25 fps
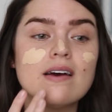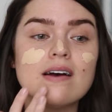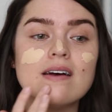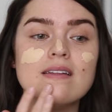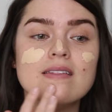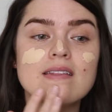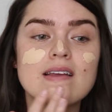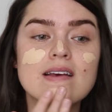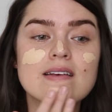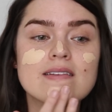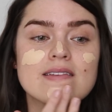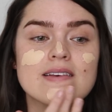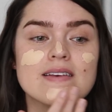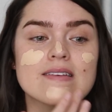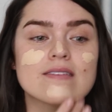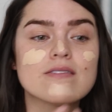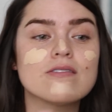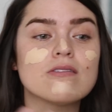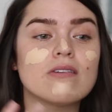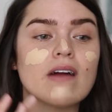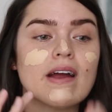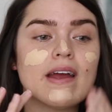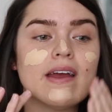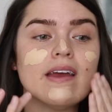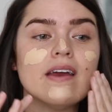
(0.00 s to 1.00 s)
And this is
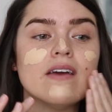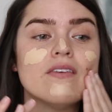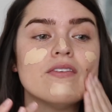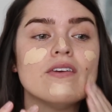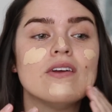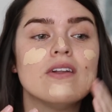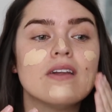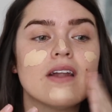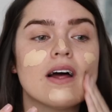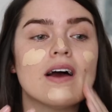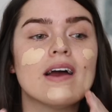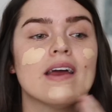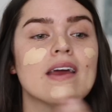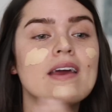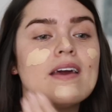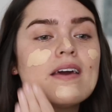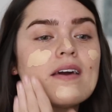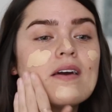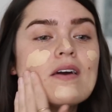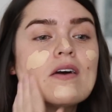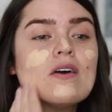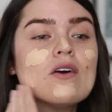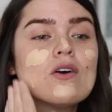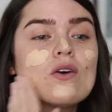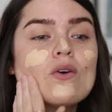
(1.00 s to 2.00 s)
great if you
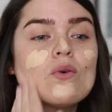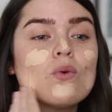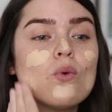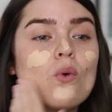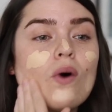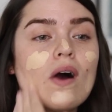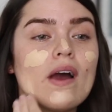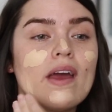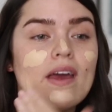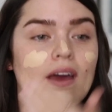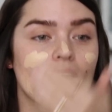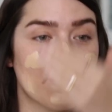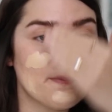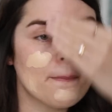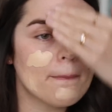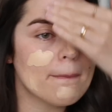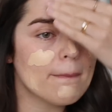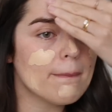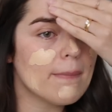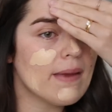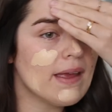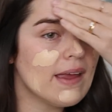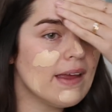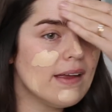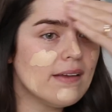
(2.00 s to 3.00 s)
like quite a
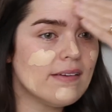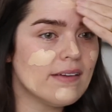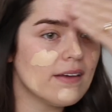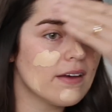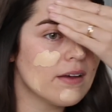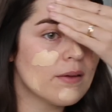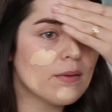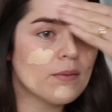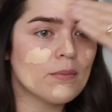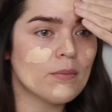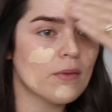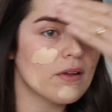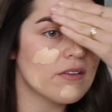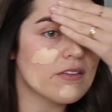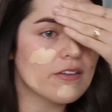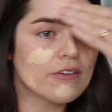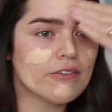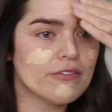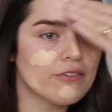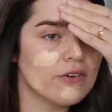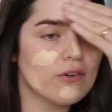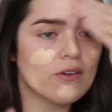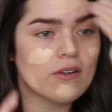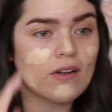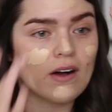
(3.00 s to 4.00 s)
medium to
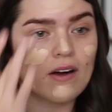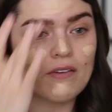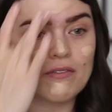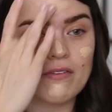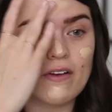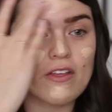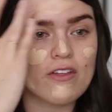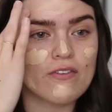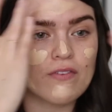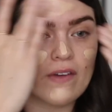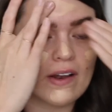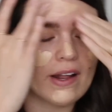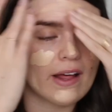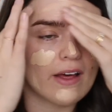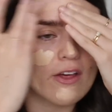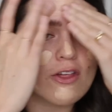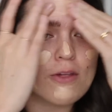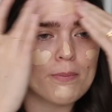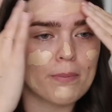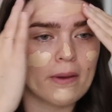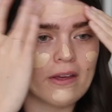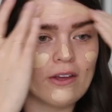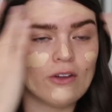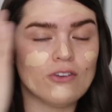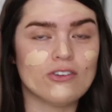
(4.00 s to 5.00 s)
full coverage
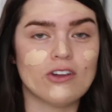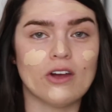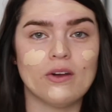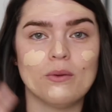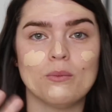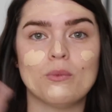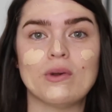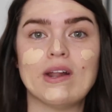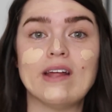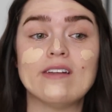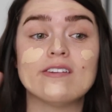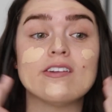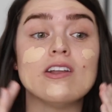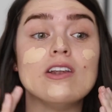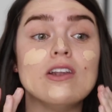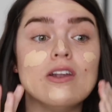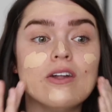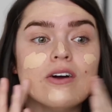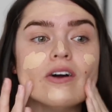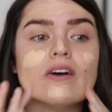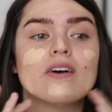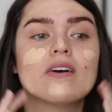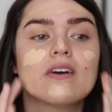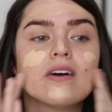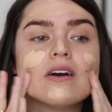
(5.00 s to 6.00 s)
finish but you don't want it to
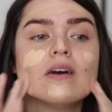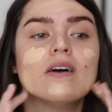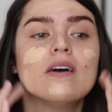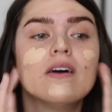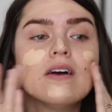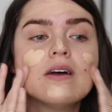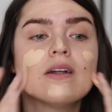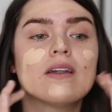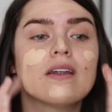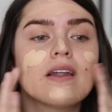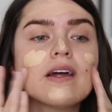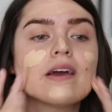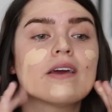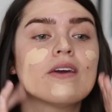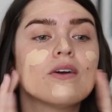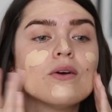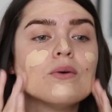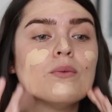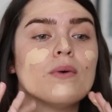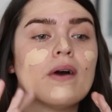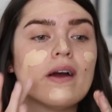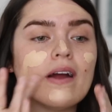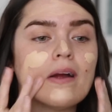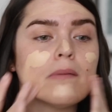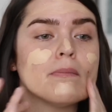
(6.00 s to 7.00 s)
look like you're
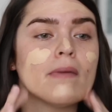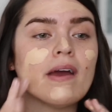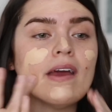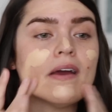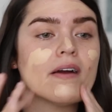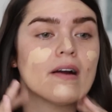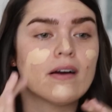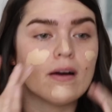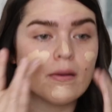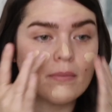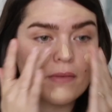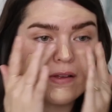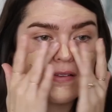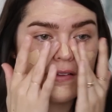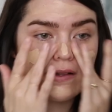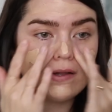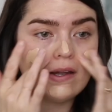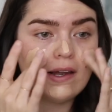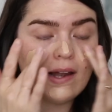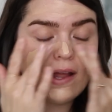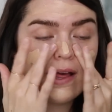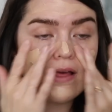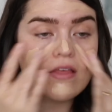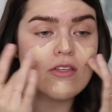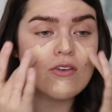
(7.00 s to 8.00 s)
wearing makeup. This
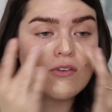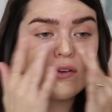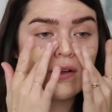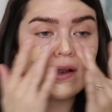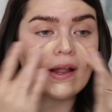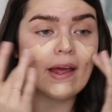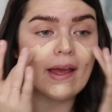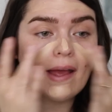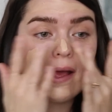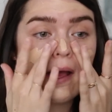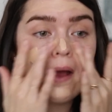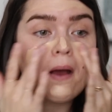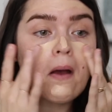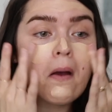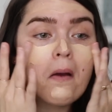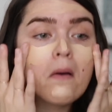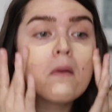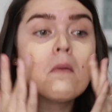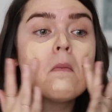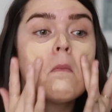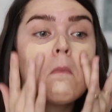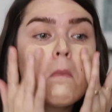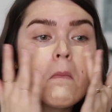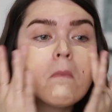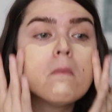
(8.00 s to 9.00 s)
literally
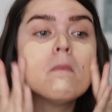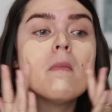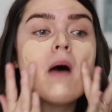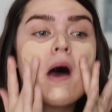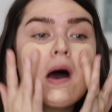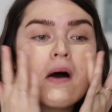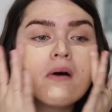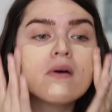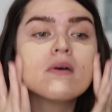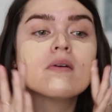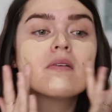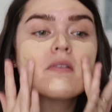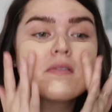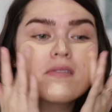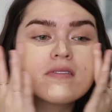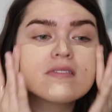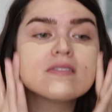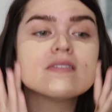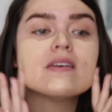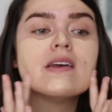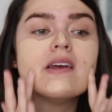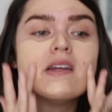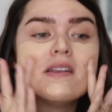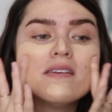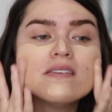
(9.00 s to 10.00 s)

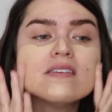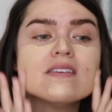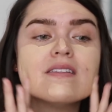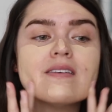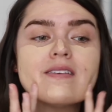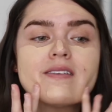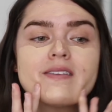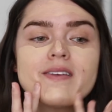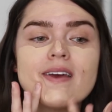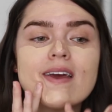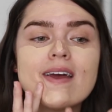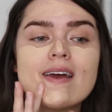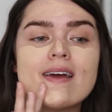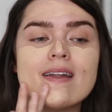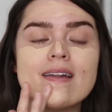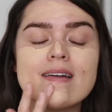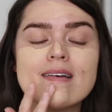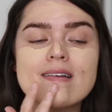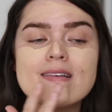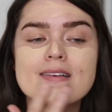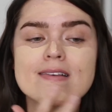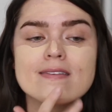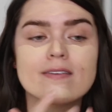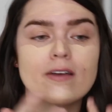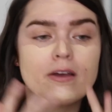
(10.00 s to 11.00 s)
melts into the skin
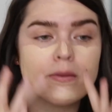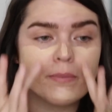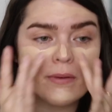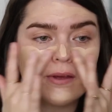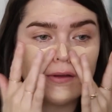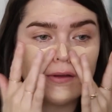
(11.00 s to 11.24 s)
so